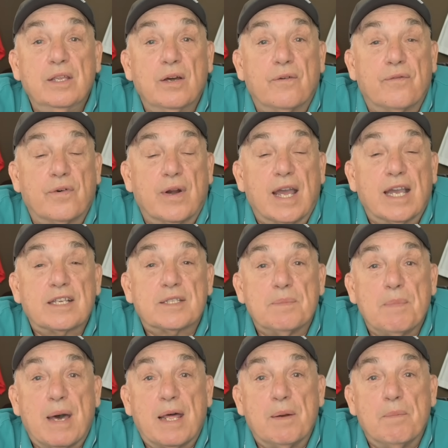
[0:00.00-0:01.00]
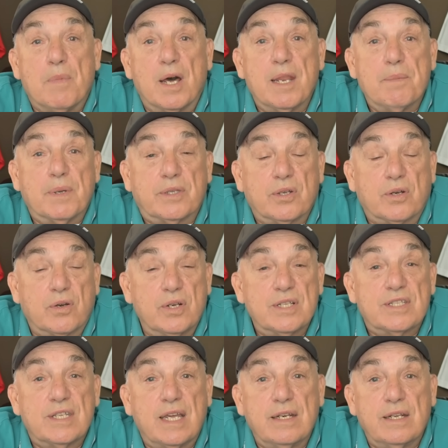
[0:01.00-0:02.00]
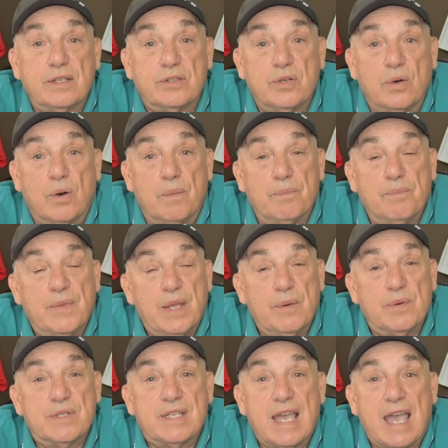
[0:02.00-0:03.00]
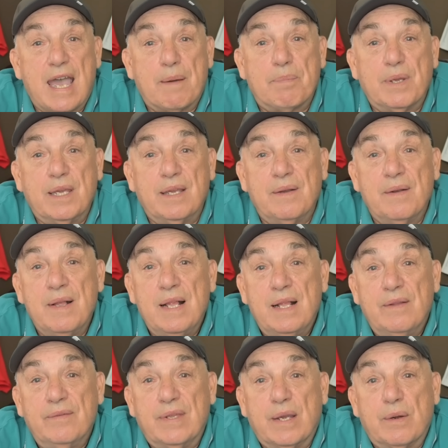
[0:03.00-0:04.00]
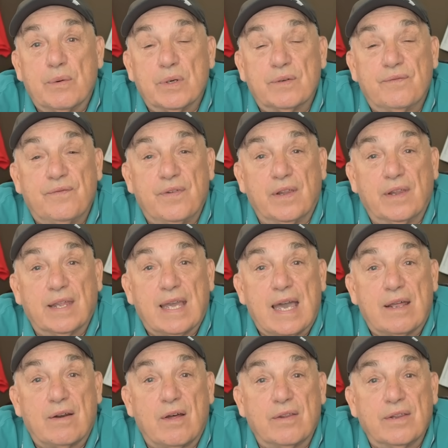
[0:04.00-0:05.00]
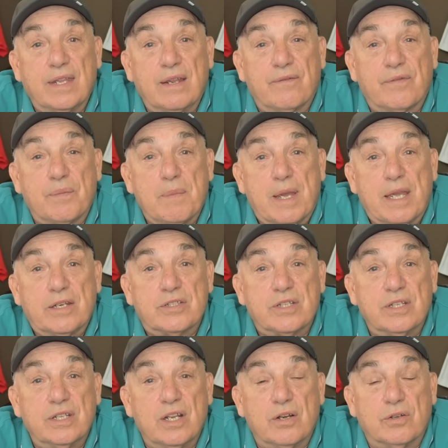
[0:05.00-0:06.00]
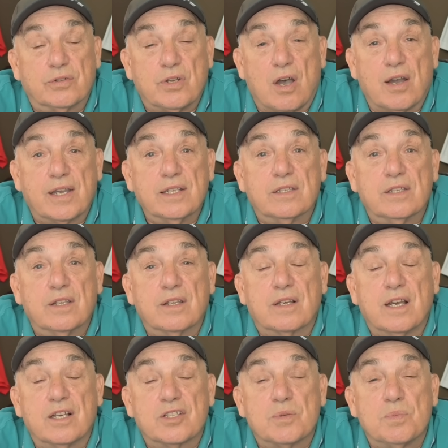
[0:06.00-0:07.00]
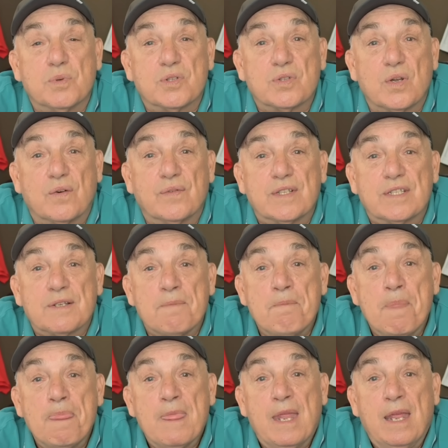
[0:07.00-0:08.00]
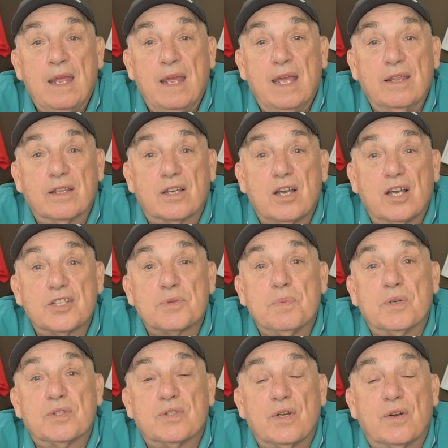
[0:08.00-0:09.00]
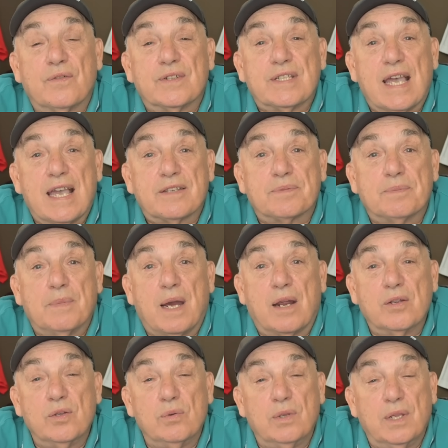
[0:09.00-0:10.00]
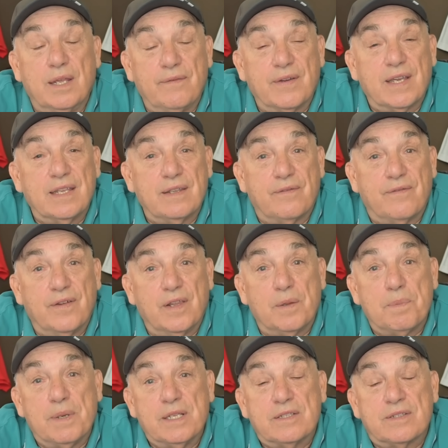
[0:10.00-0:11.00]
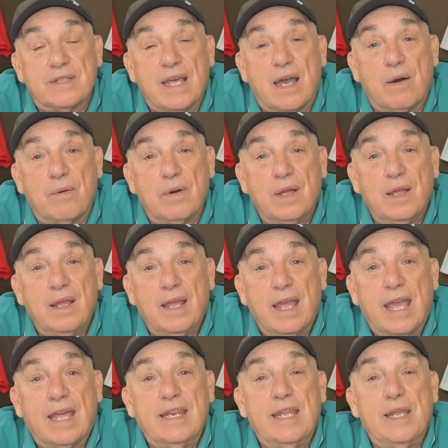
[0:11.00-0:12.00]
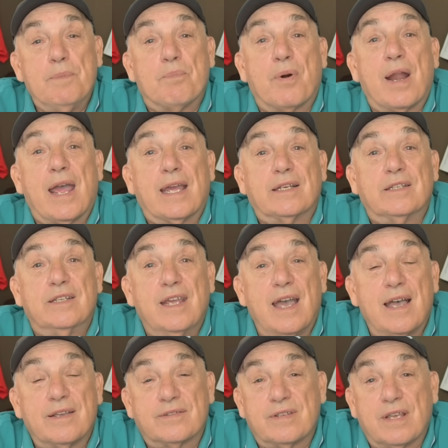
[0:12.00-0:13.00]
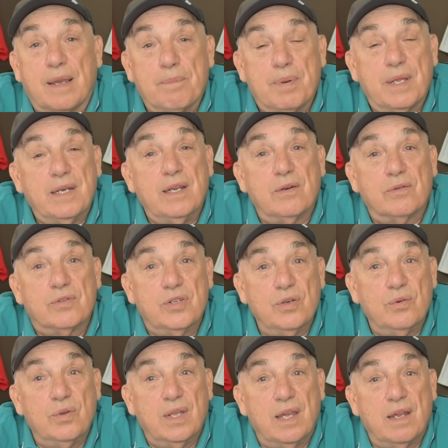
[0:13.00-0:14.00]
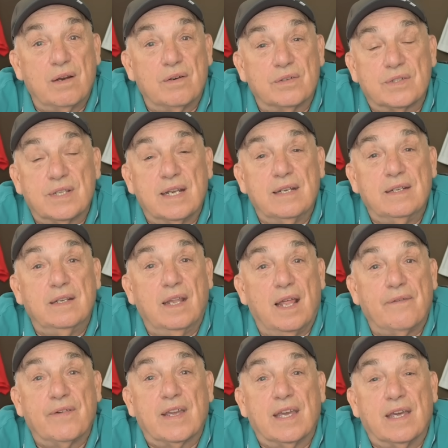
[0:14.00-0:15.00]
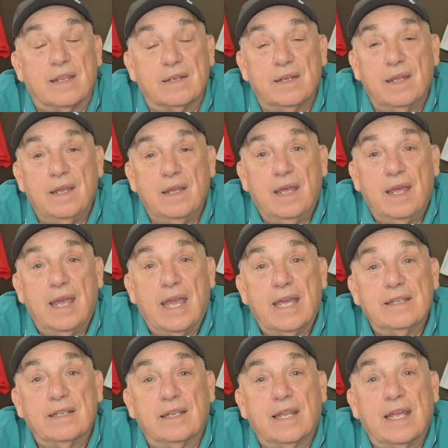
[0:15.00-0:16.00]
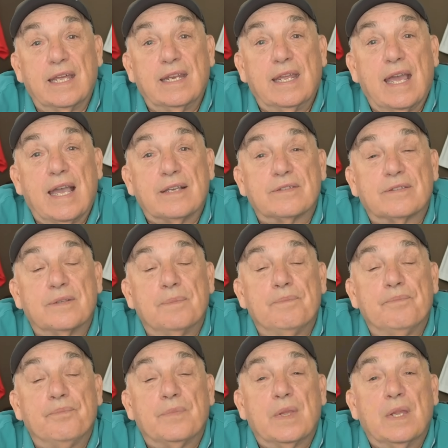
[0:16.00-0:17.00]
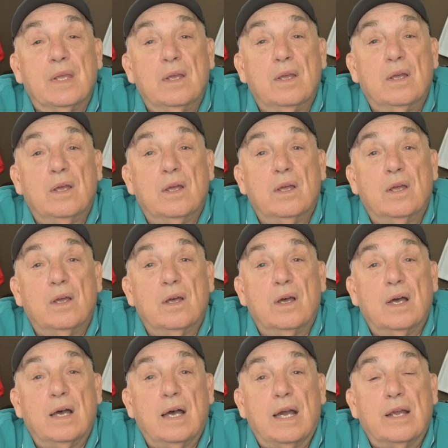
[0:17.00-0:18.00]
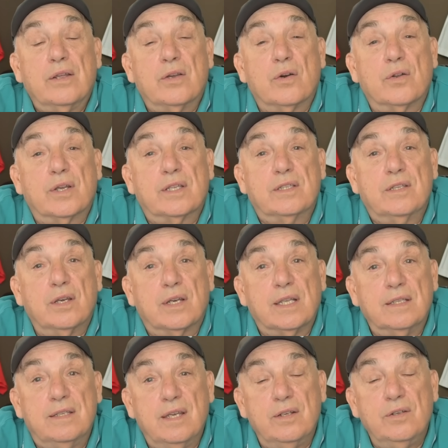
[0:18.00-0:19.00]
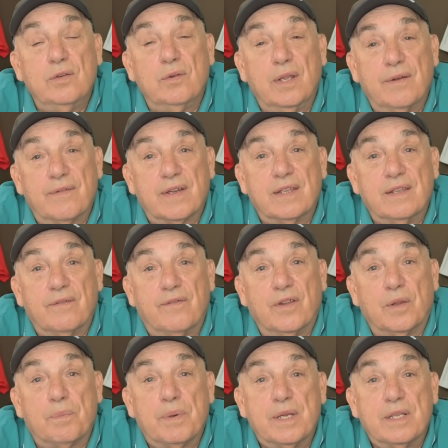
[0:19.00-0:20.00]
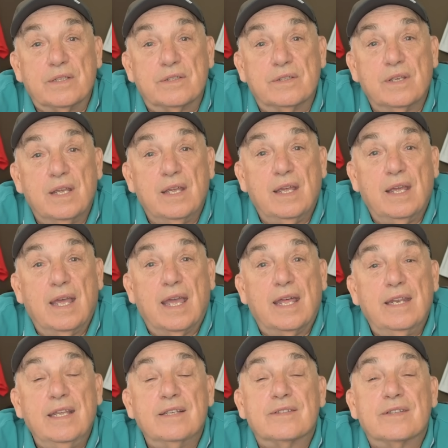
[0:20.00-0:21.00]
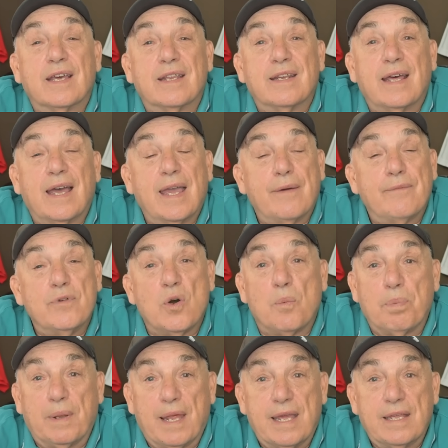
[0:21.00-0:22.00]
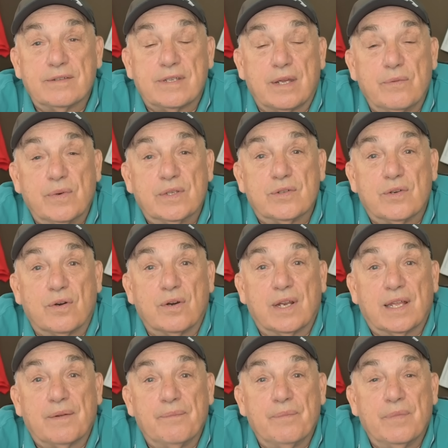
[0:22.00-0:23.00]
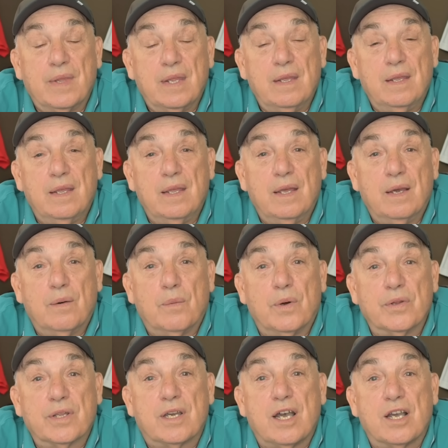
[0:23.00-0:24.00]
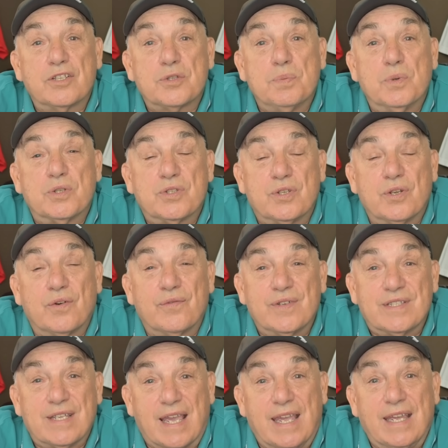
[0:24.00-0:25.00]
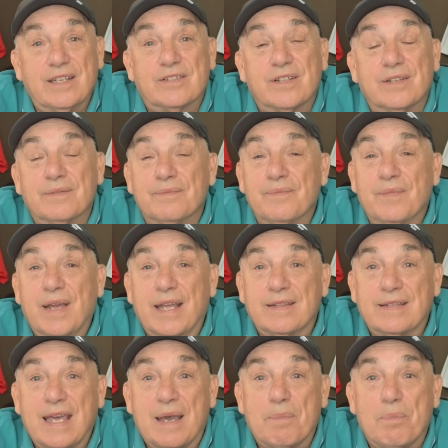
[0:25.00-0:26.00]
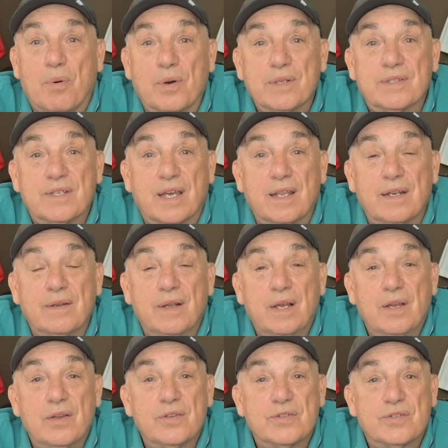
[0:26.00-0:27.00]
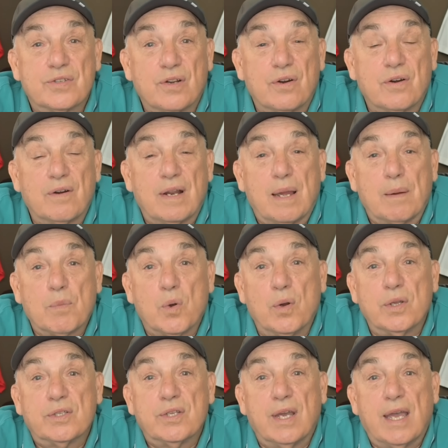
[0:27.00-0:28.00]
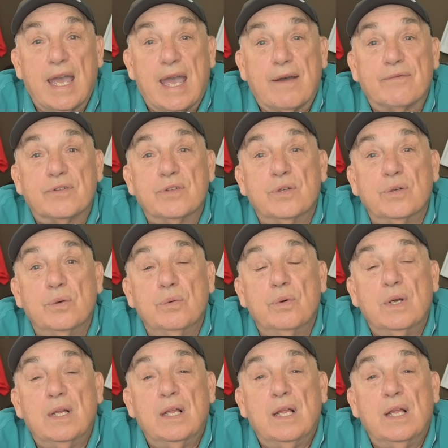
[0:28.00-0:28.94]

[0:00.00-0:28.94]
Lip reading: for X amount of money, but they're going to send it to him. He was happy. They were filling out all the information, talking to the customer service. And the customer service asked him, "Are you living in the Philippines now?" And he bragged, "Yes, I've been here 2 years and loving it." And the lady asked him, "Are you going to continue living in the Philippines?" And he said, "I have no plans on returning." Well, the customer service agent at that point said, "Sir, I'm going to have to